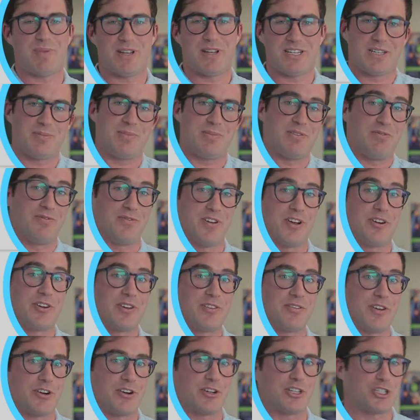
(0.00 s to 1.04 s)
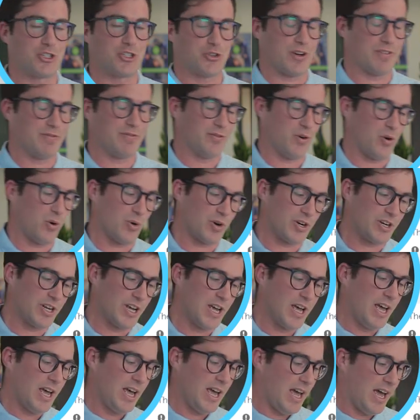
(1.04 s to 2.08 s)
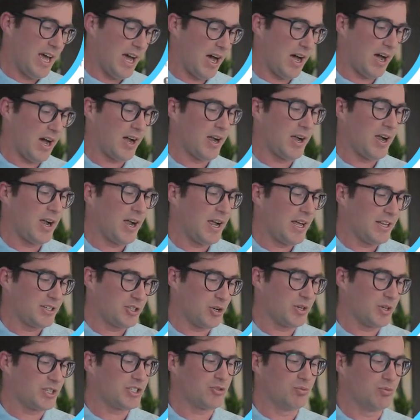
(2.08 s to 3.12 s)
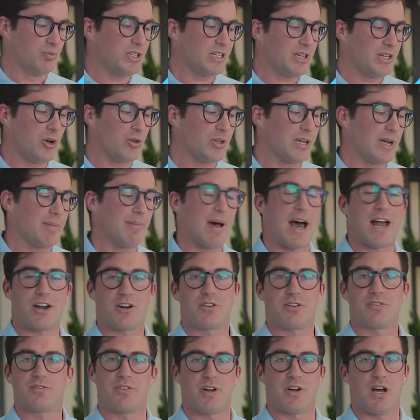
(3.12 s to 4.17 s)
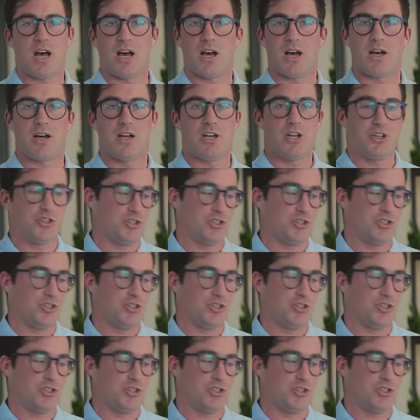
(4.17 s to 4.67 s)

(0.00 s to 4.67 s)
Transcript: meant to be very, very straightforward. So it's really only a matter of